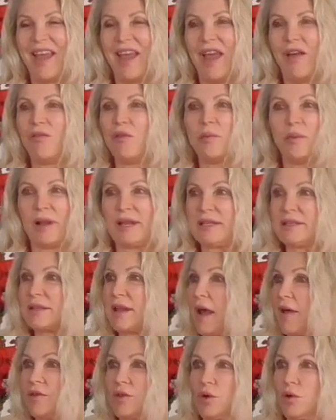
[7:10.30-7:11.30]
Everybody's
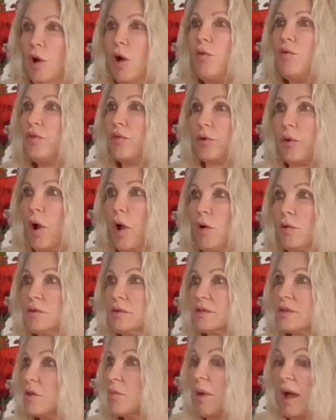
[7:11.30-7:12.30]
got their own
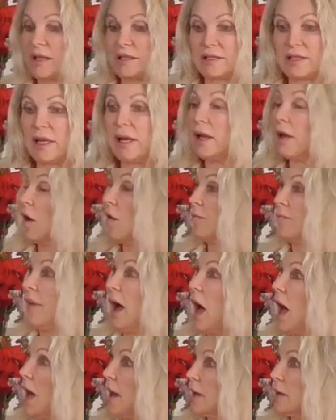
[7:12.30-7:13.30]
throne, so by sitting on
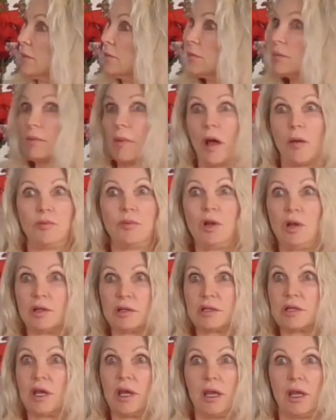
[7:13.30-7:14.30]
mine, I'm
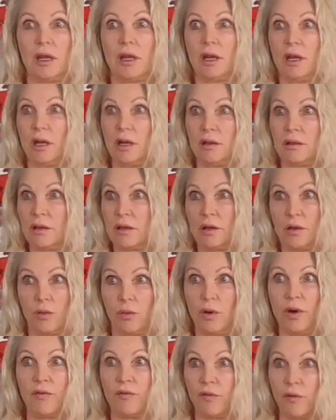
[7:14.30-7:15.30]
not taking anything
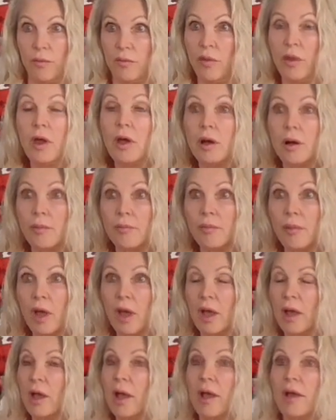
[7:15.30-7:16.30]
away from them.
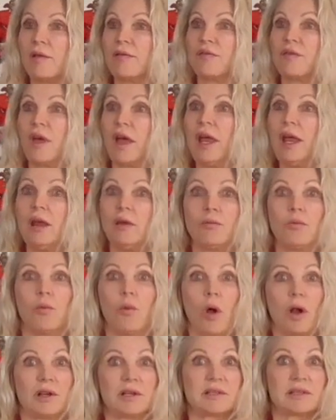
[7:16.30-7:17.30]
If they
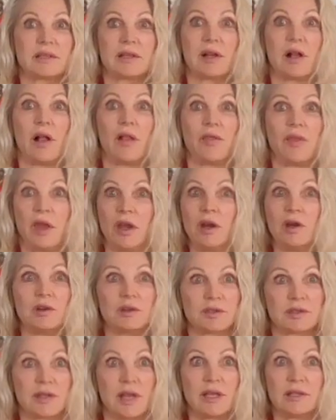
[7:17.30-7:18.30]
want to sit on
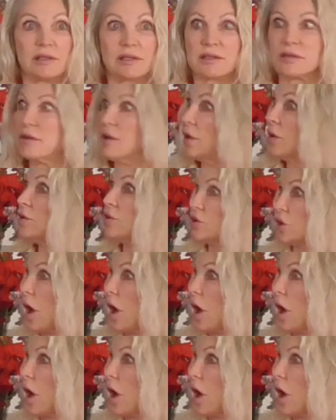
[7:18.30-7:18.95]
theirs, that's their